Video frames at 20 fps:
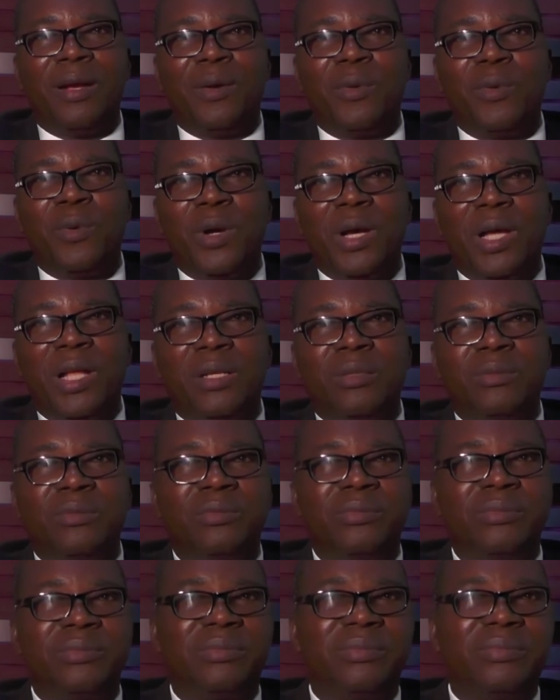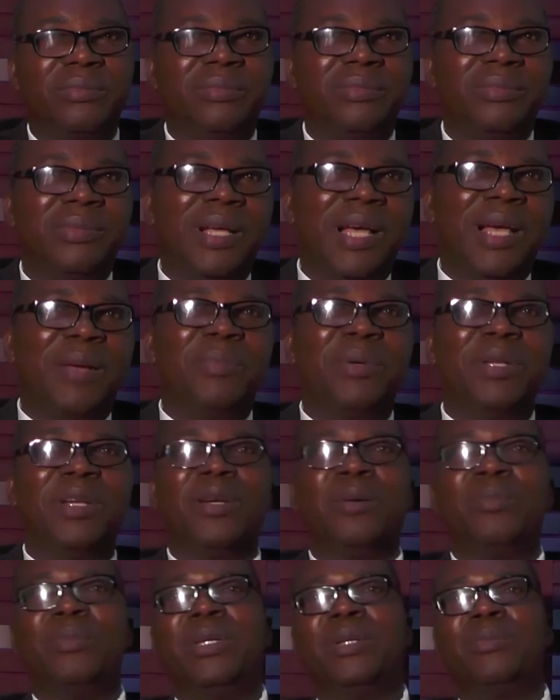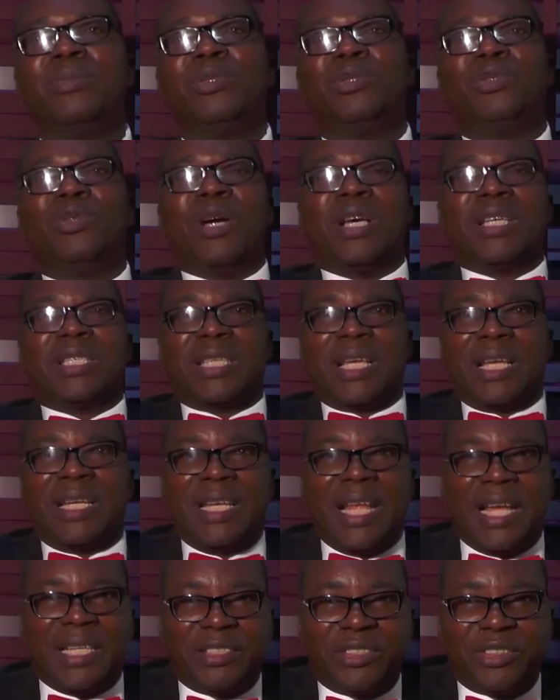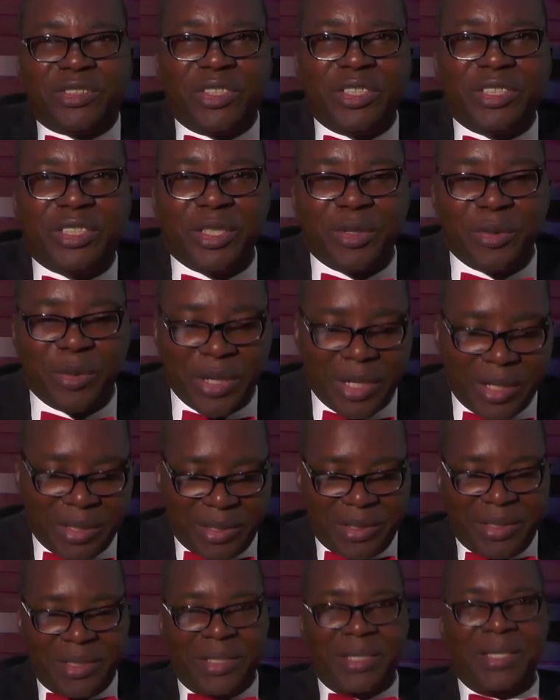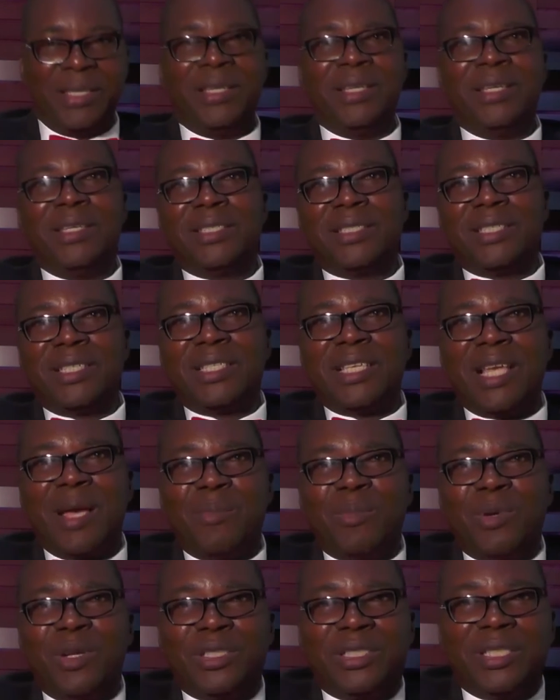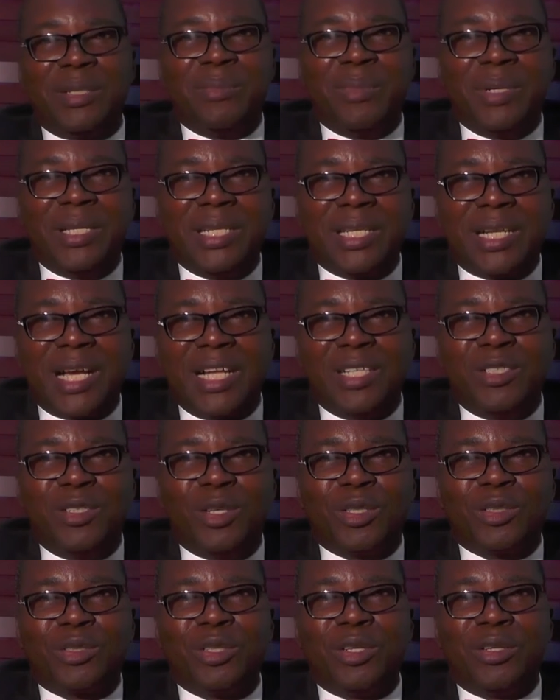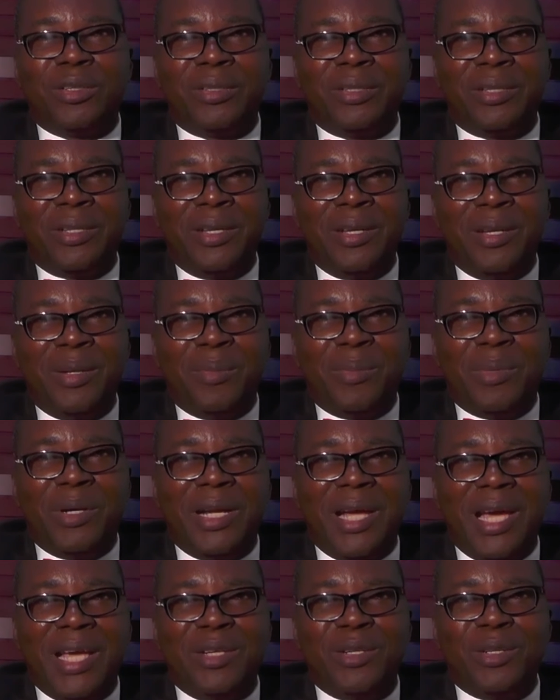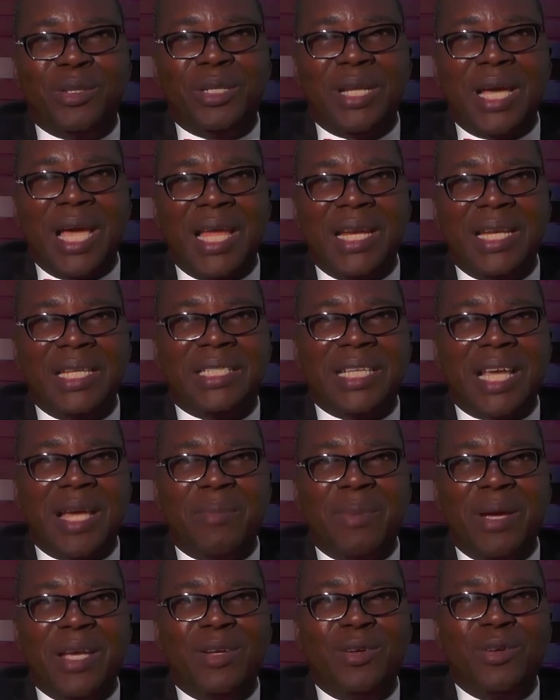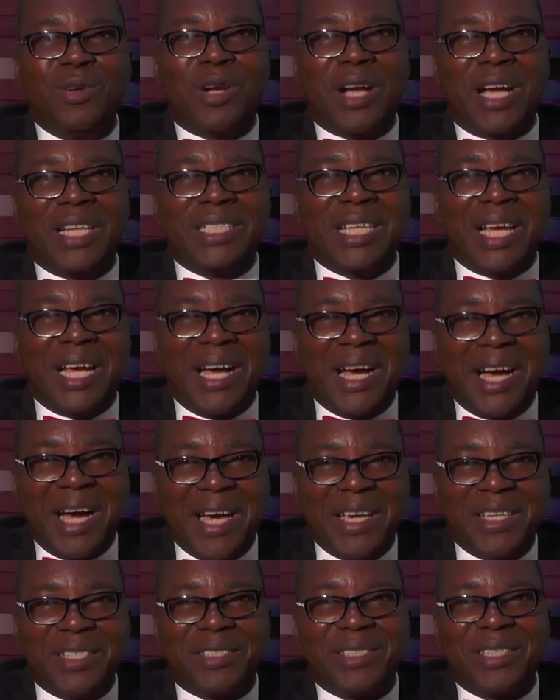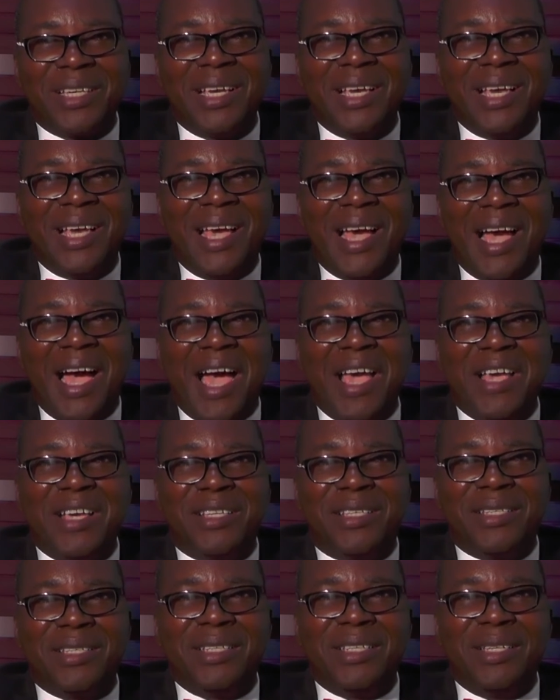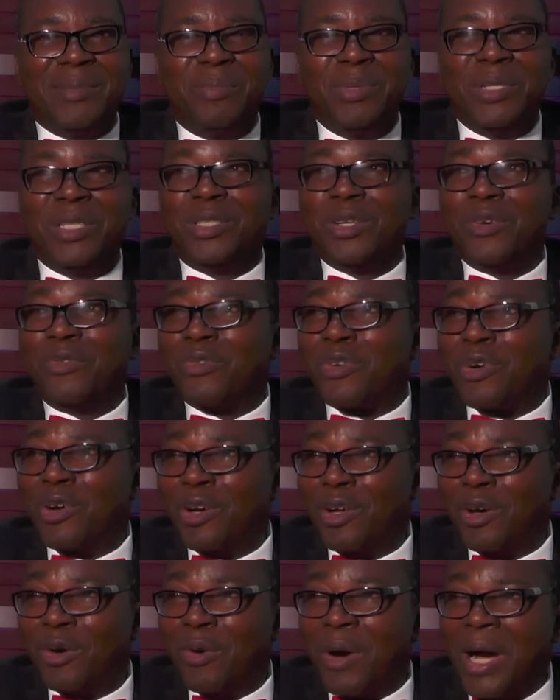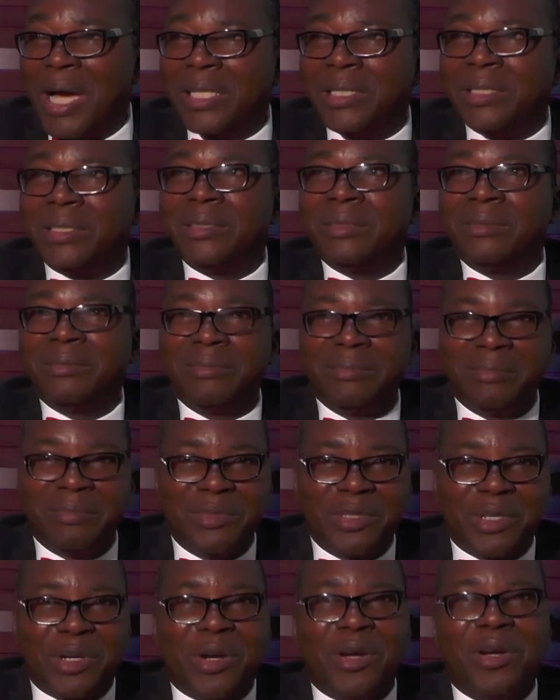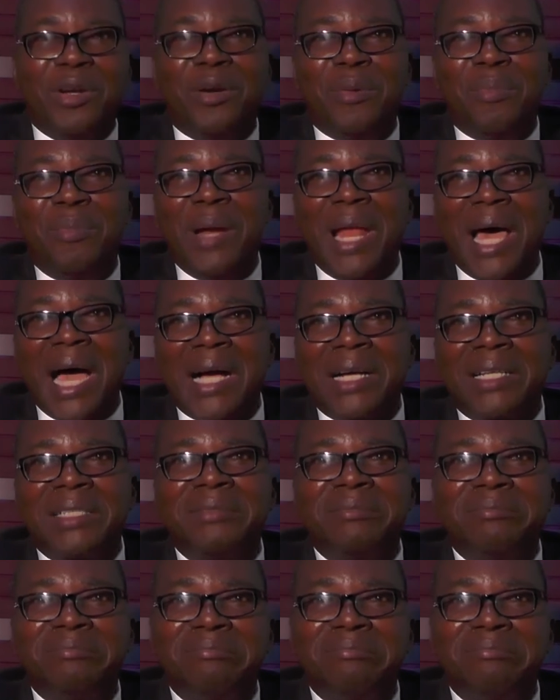Well, I may not be able to answer that straight away since I'm not a medical doctor, but I know that anytime I look at her eyes, I see a bit of color white, color black,